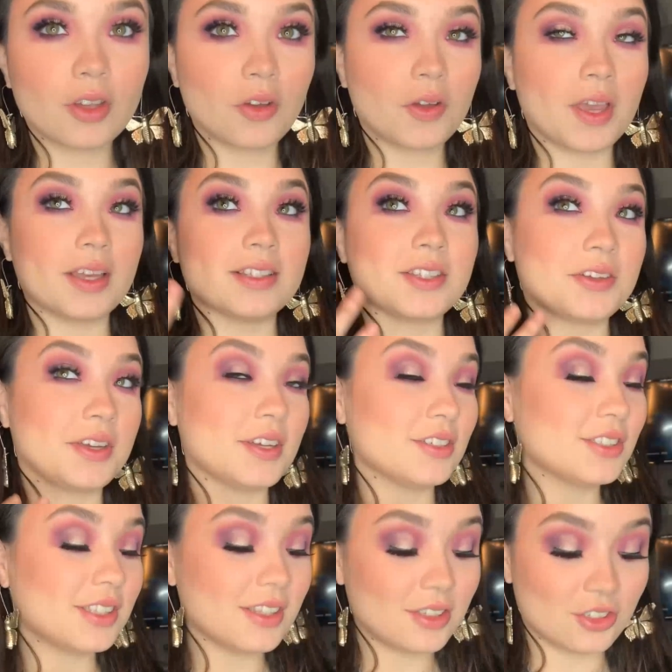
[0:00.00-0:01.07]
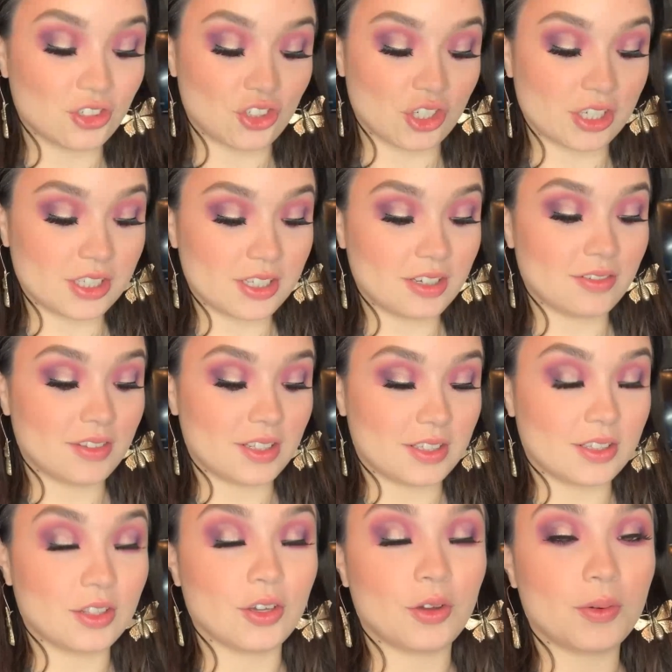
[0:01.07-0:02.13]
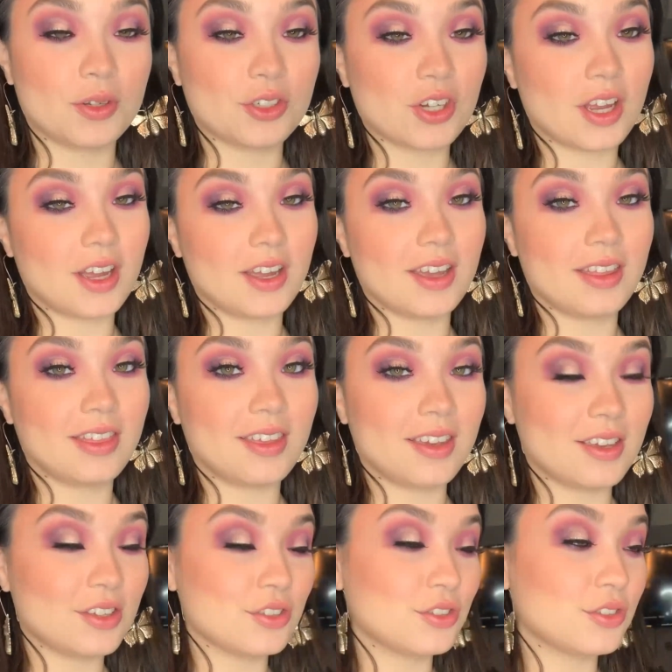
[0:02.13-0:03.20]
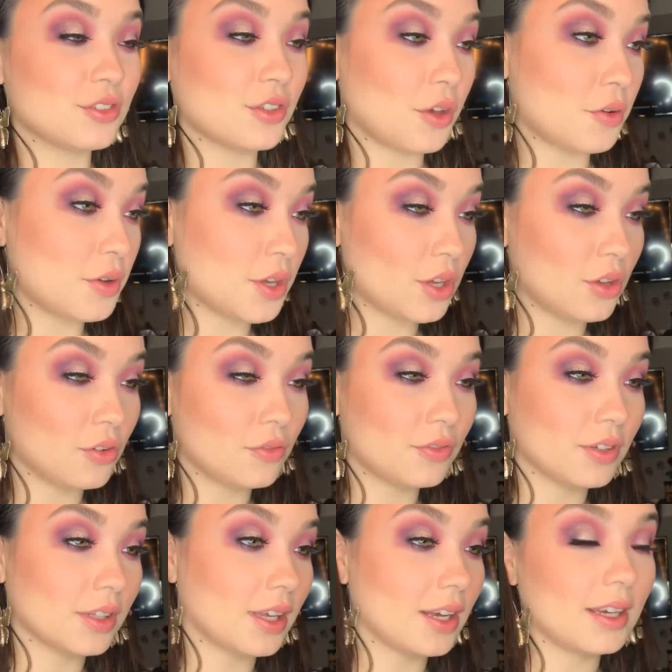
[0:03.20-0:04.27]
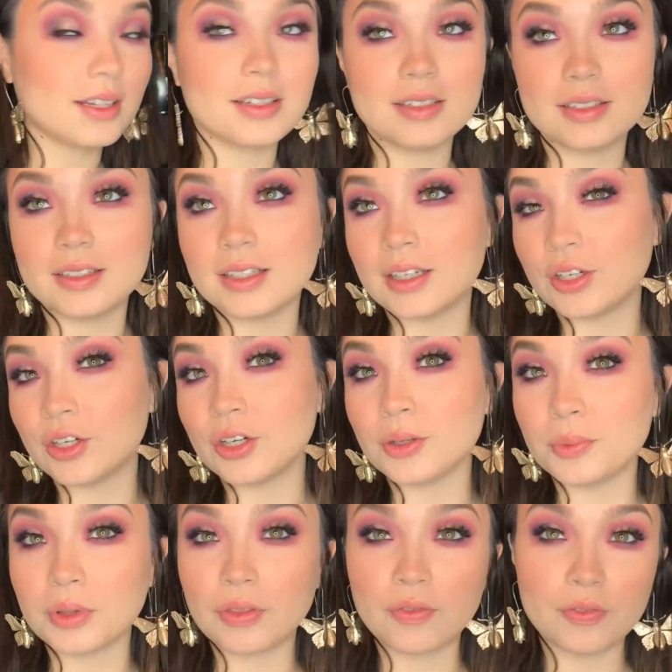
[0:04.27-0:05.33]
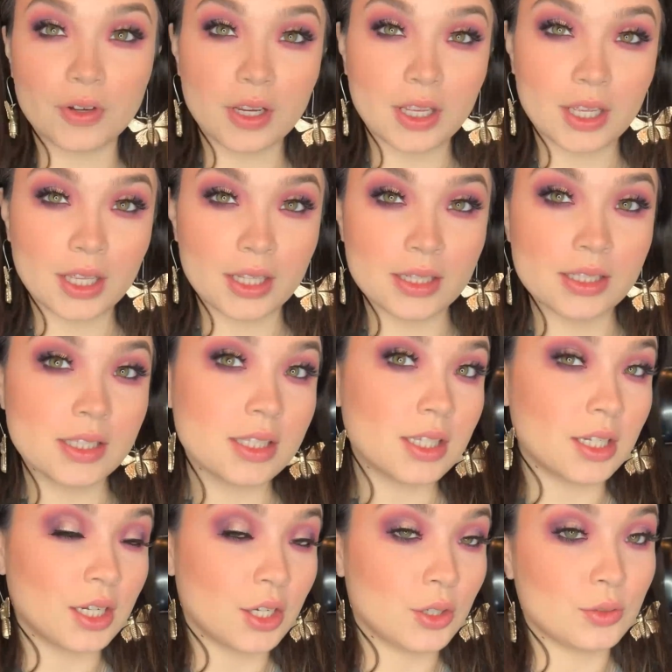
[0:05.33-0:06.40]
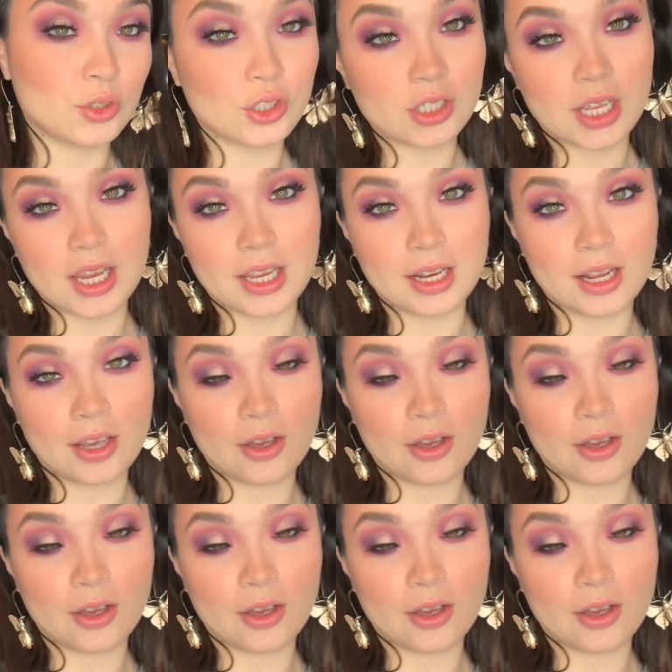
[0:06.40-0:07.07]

Okay, so here's the gist of this look, which I think is so cute for like dinner with friends, you know, just hanging